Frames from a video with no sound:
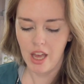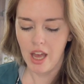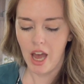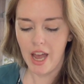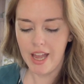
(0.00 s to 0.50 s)

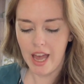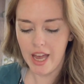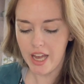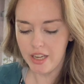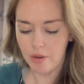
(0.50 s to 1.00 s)
I
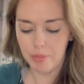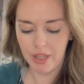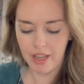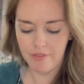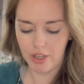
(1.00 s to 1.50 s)
had
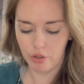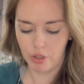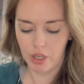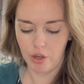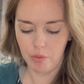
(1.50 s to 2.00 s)
plant
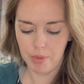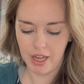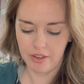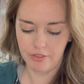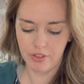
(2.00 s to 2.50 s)
Velcro,
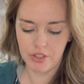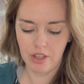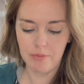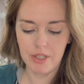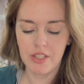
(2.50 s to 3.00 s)
but for
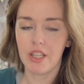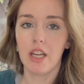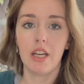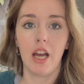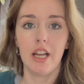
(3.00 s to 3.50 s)
some
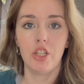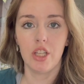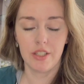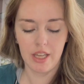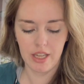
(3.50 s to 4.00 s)
reason I
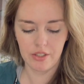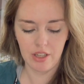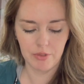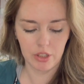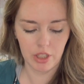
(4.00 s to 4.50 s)
just can't
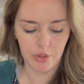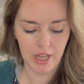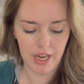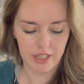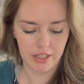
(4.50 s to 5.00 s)
seem to
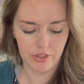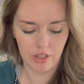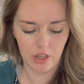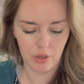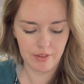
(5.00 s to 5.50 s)
locate it.
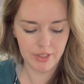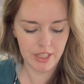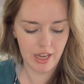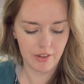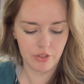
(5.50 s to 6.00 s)
So I'm gonna
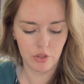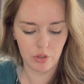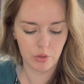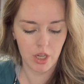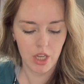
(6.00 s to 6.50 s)
have
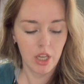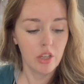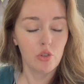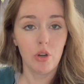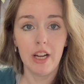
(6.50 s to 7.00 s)
to
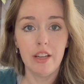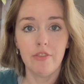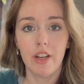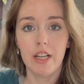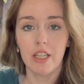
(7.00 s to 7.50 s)
try and
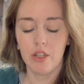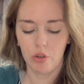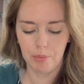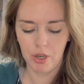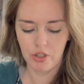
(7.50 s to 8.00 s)
find it or
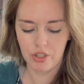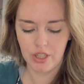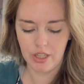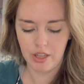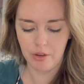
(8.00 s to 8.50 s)
purchase
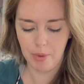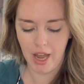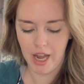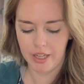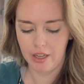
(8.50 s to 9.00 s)
another
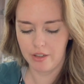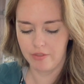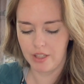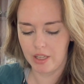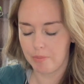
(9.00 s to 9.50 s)
pack of
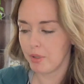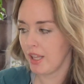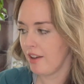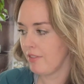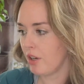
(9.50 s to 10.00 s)
the
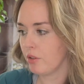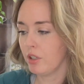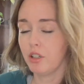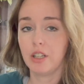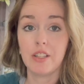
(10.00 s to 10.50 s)
plant
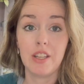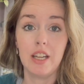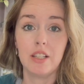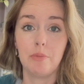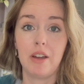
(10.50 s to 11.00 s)
Velcro, because that
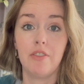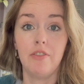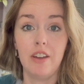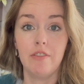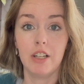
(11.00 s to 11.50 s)
is my
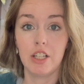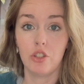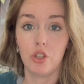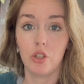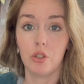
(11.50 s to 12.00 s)
favorite
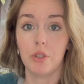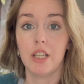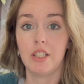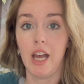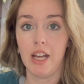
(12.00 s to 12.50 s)
to
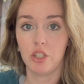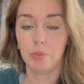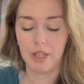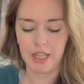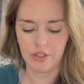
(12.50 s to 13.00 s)
attach
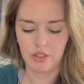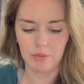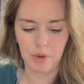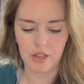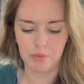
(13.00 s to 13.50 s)
plants to
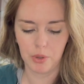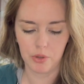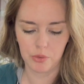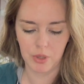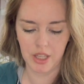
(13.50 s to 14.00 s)
moss
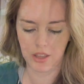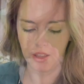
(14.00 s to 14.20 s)
poles with.